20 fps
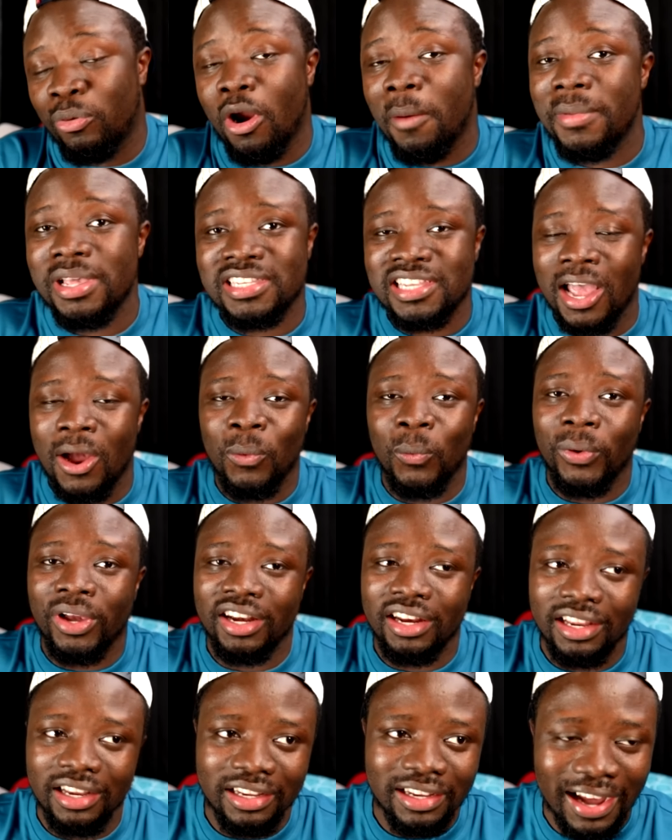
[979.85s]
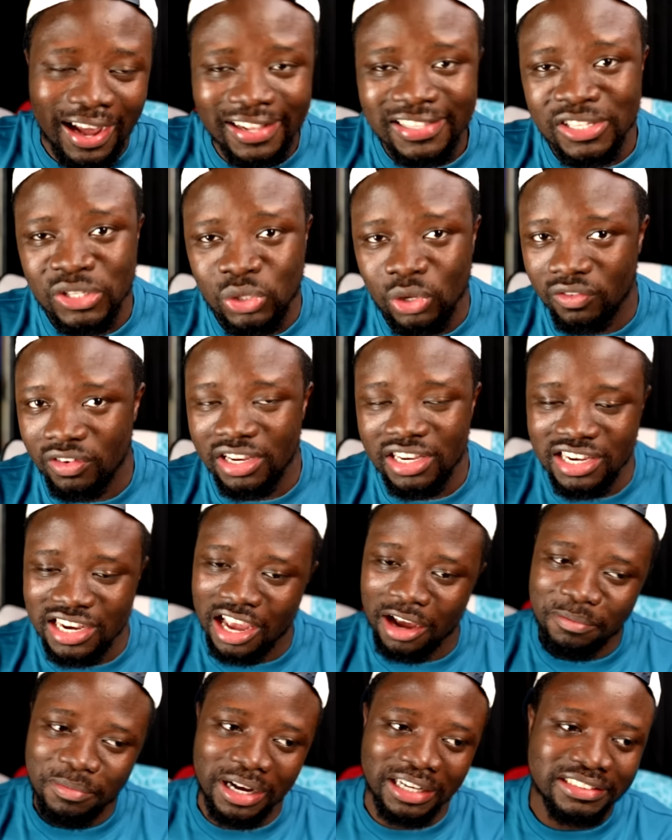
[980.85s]
promise I'm winning artist of the
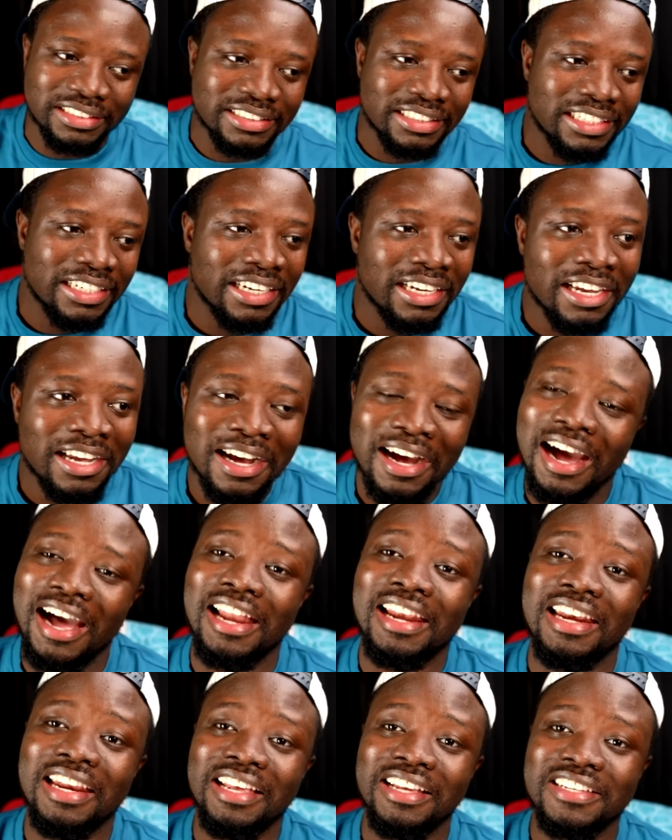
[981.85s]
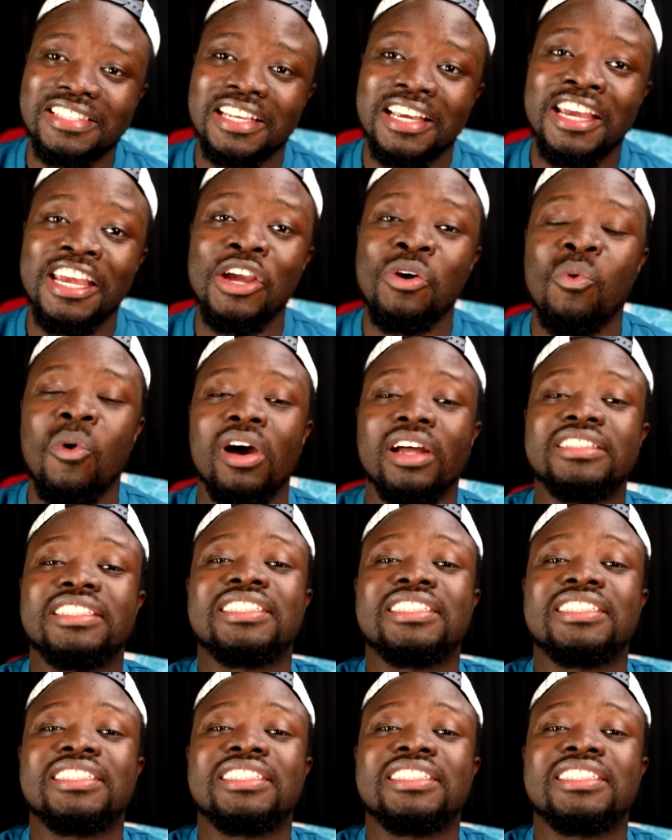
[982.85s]
year, but at least he won